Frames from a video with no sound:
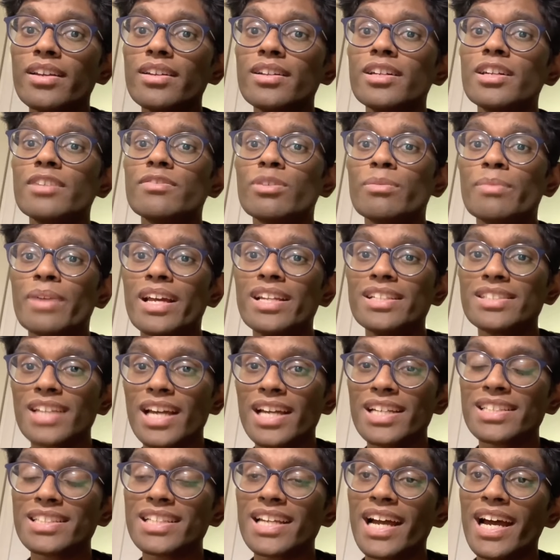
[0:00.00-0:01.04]
Kieran here from
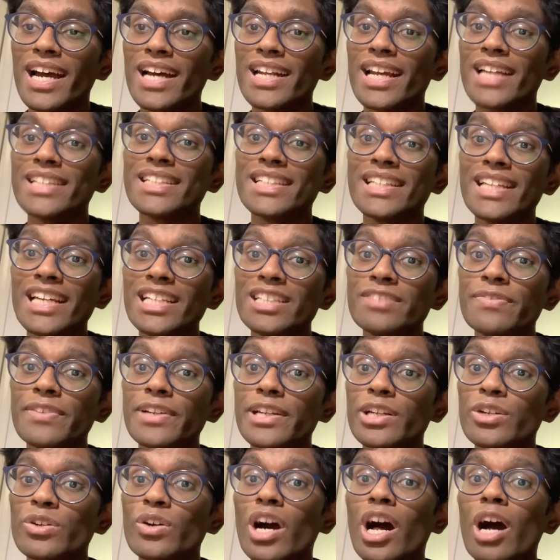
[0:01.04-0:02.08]
Inside Scan, and today's
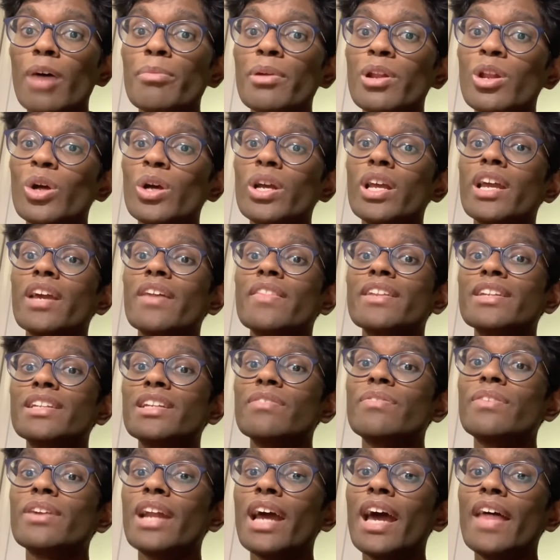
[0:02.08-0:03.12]
video I'll be looking at the
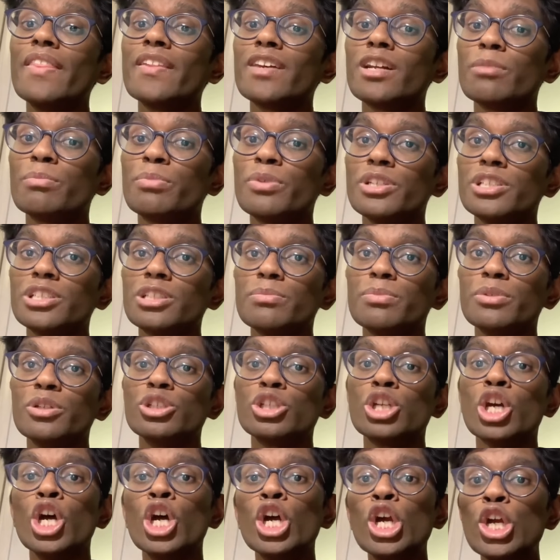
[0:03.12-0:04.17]
different ethical
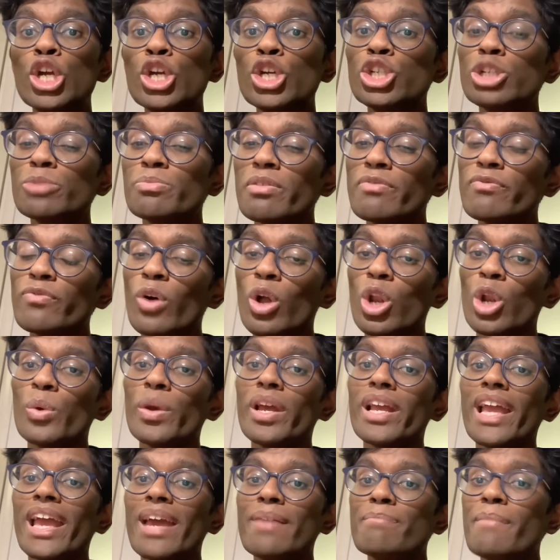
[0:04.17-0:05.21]
principles you should be
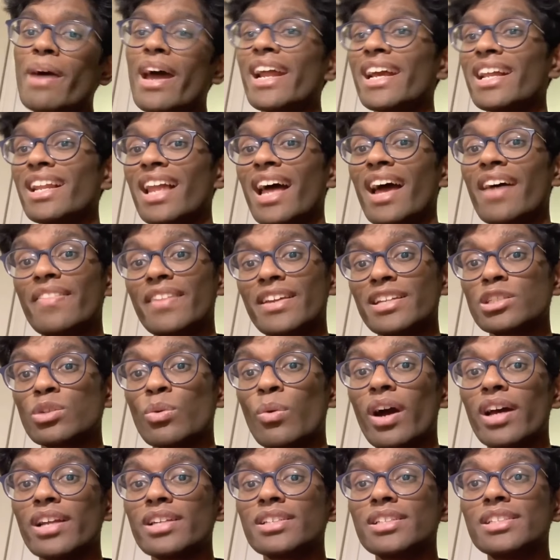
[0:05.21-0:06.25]
following in medical ethics
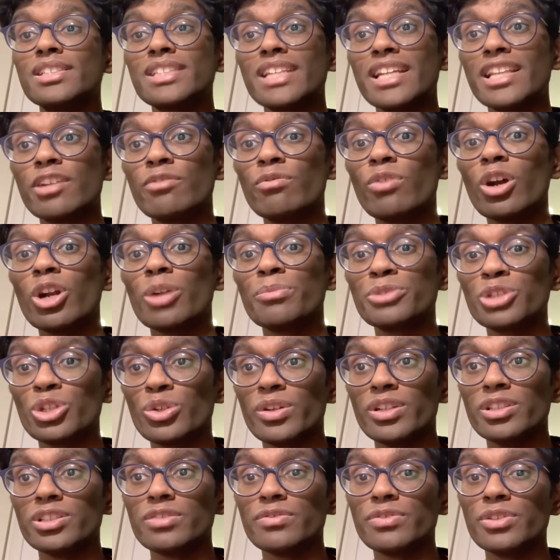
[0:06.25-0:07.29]
questions in the run-up
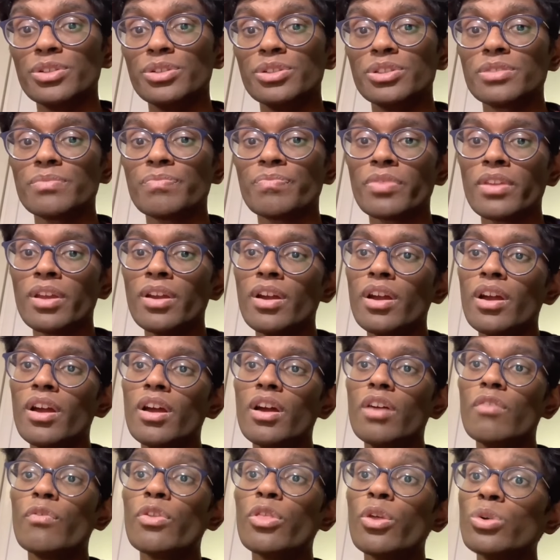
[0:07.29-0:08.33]
to your interviews.
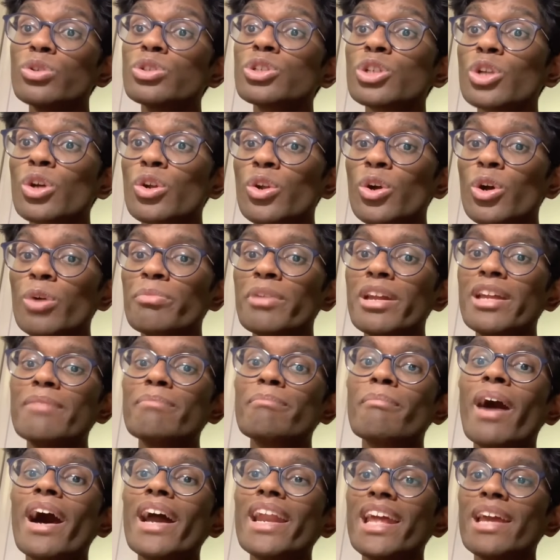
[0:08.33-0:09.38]
For those who don't know
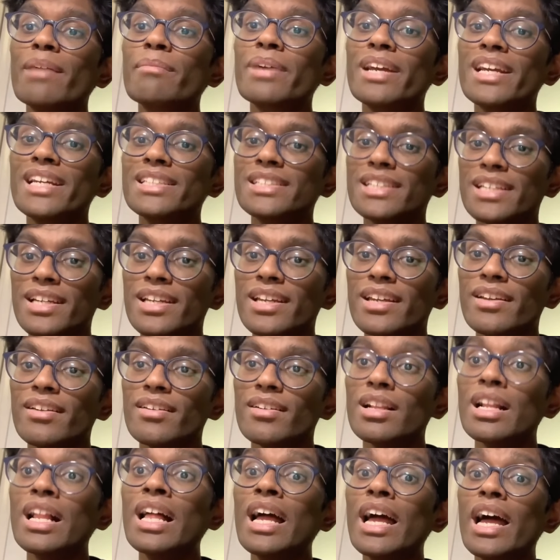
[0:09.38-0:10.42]
me, my name is
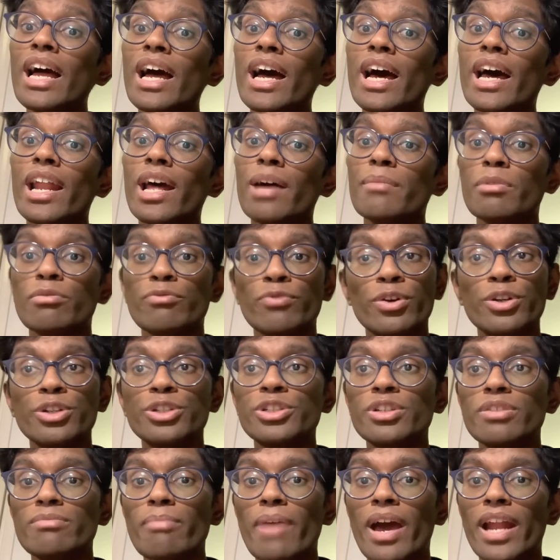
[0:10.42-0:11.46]
Akil and I'm a
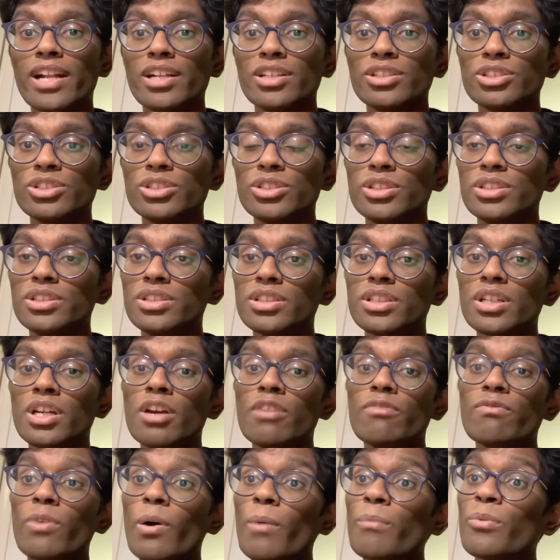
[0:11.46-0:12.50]
first year medical student
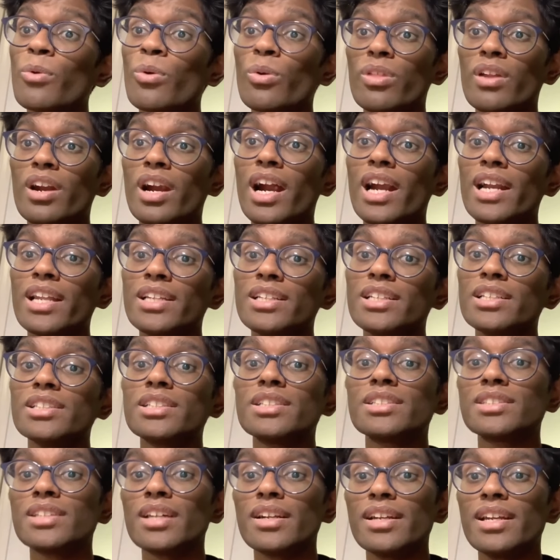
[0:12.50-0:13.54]
from Northern Ireland
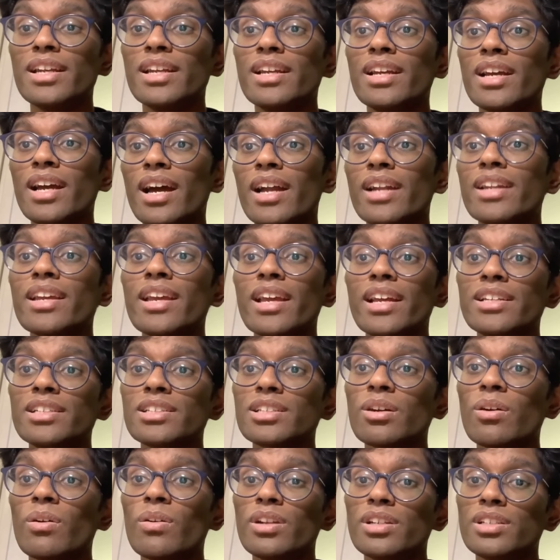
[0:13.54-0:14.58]
studying at
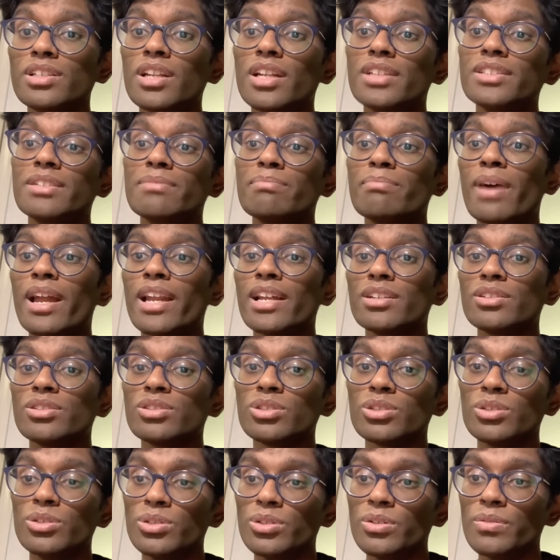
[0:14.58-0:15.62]
King's College London Medical
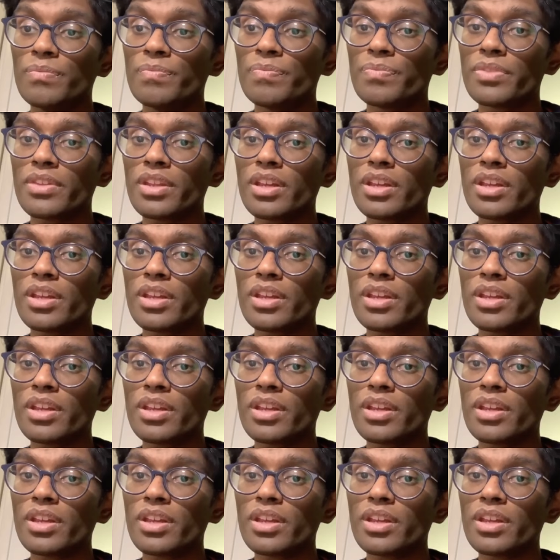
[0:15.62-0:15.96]
School.